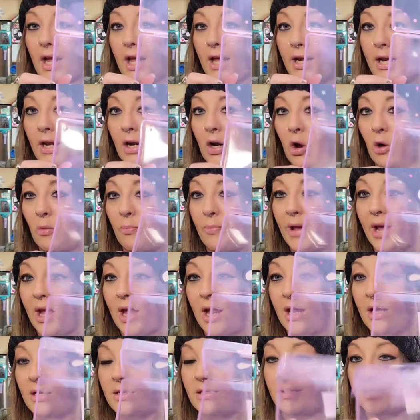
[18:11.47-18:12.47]
and it
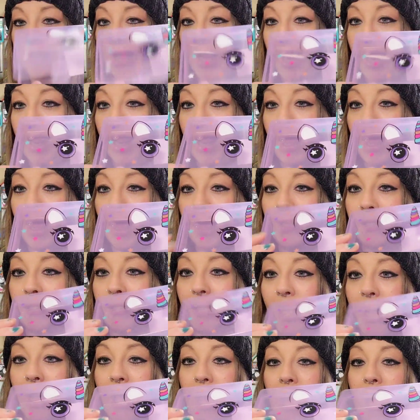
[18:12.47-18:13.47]
opens
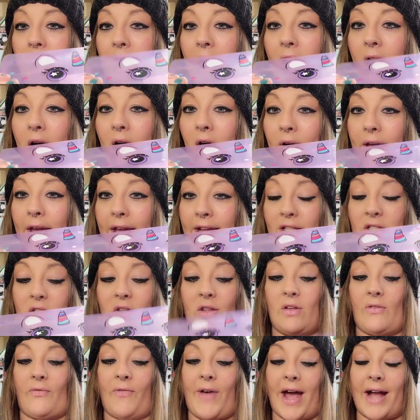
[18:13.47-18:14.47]
and okay,
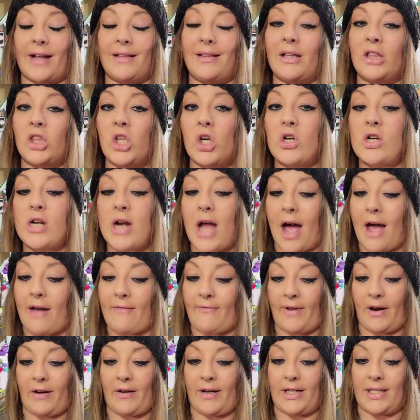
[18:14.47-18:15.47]
so the fact that they're
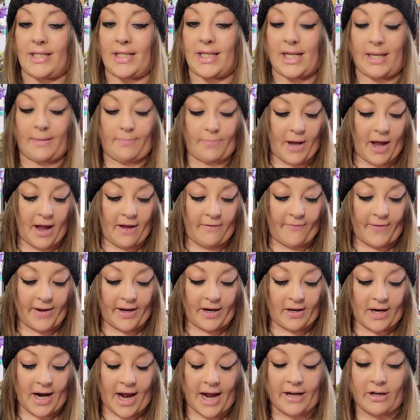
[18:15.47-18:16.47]
not very deep, I
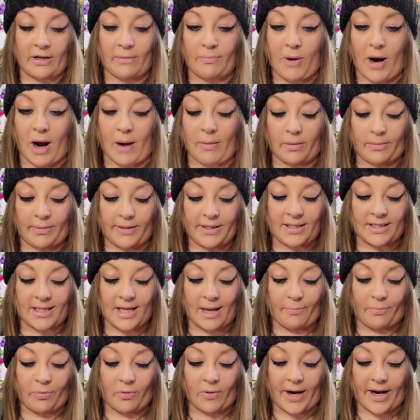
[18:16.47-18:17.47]
figured I could probably
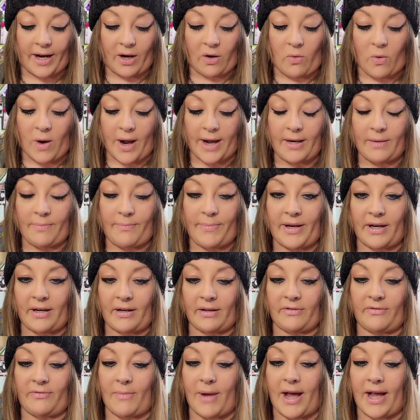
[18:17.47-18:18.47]
separate quite a bit
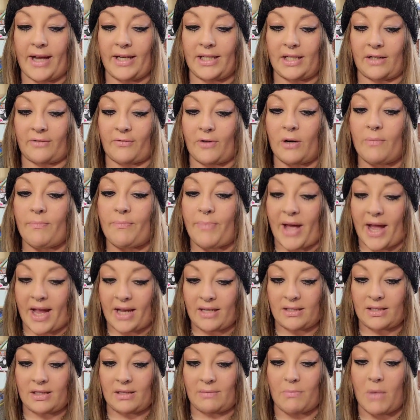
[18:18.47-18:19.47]
of my different
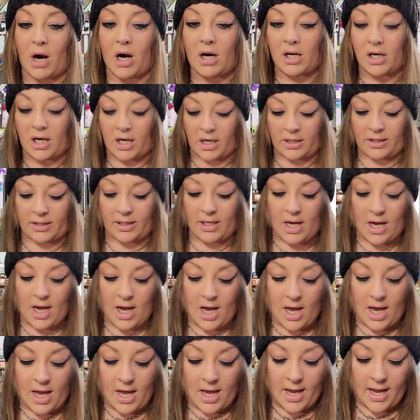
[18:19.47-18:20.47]
pens and markers
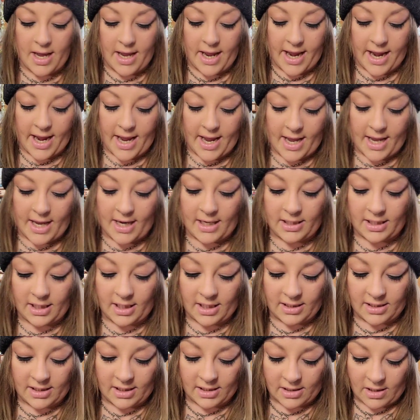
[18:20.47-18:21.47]
and
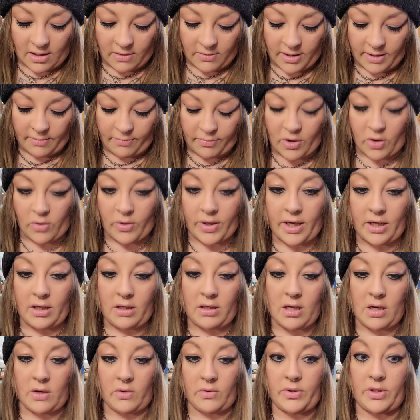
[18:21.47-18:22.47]
is this already
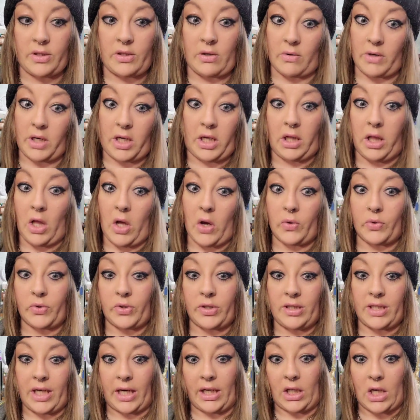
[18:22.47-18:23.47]
broken? No, it's already
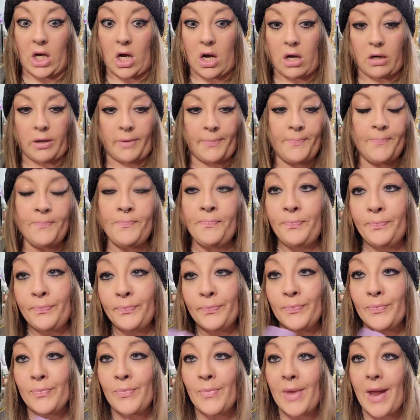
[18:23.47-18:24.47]
closed. Ding dong.
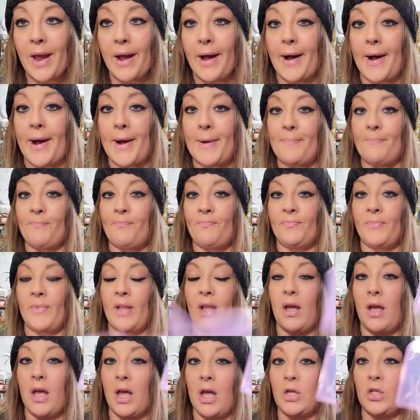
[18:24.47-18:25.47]
Um,
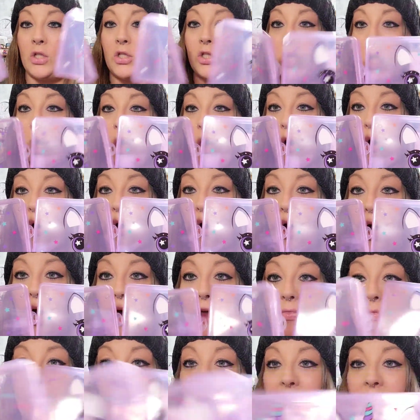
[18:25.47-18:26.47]
so
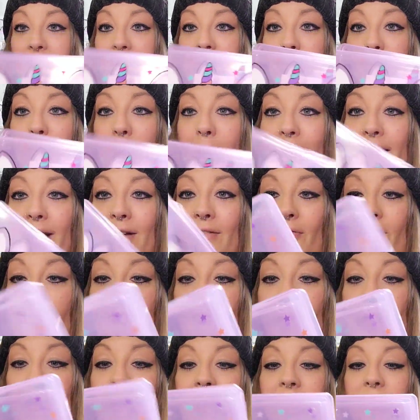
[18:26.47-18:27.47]
these might
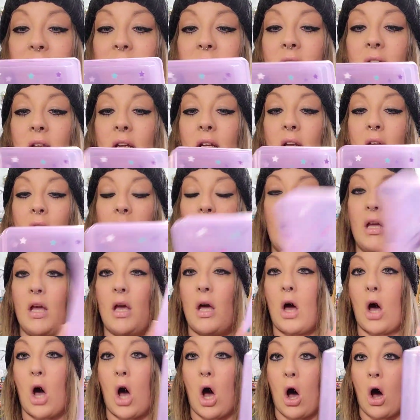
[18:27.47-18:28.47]
fit
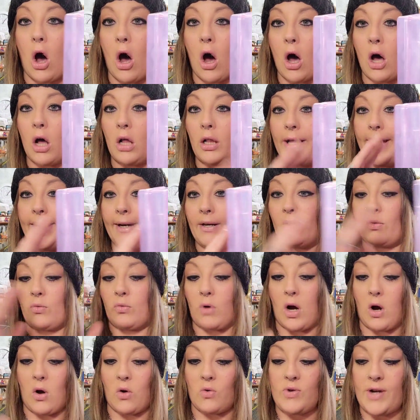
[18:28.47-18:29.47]
all in a
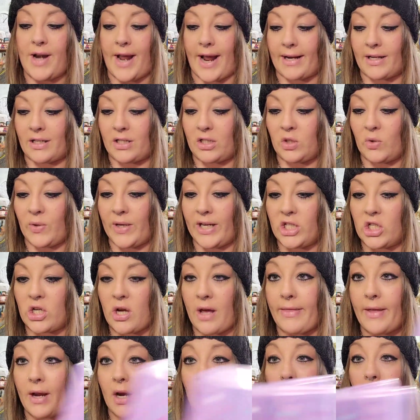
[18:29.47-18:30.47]
row next to each
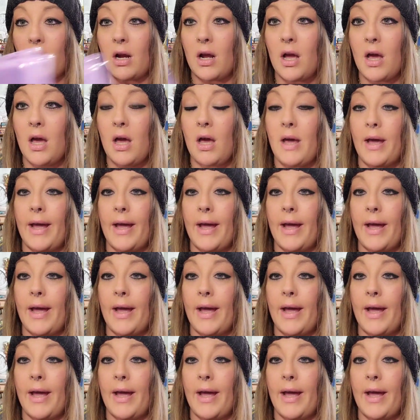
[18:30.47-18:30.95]
other